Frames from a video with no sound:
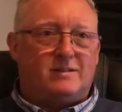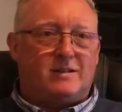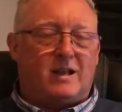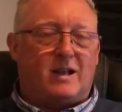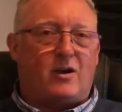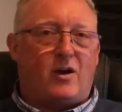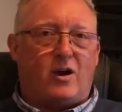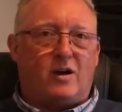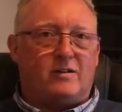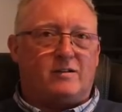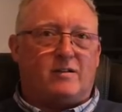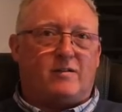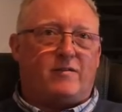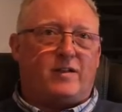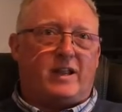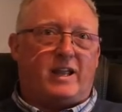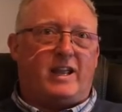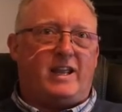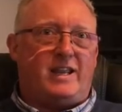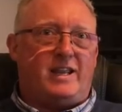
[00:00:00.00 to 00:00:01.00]
I got
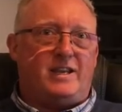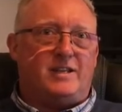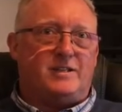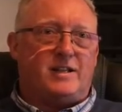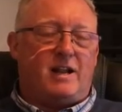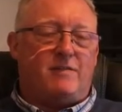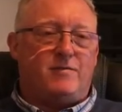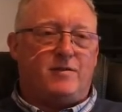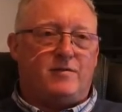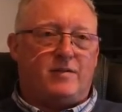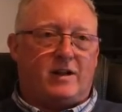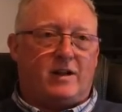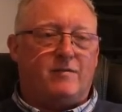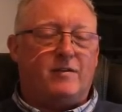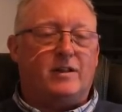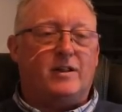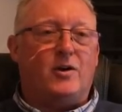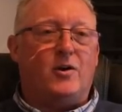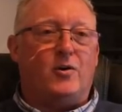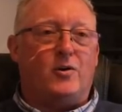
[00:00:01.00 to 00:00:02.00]
E's in everything. I
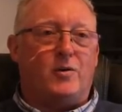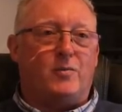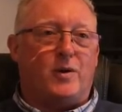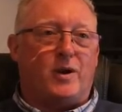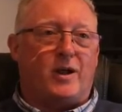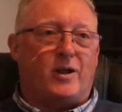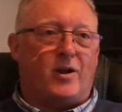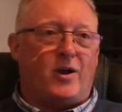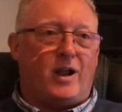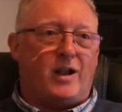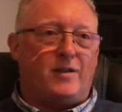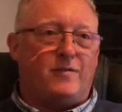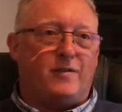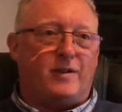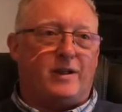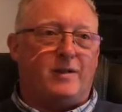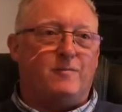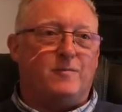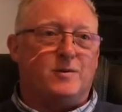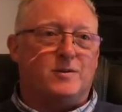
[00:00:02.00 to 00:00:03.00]
think the only one I got
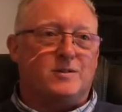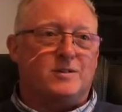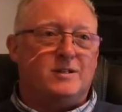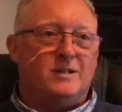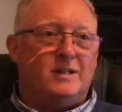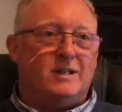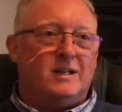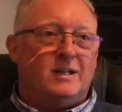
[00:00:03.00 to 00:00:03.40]
anything in was,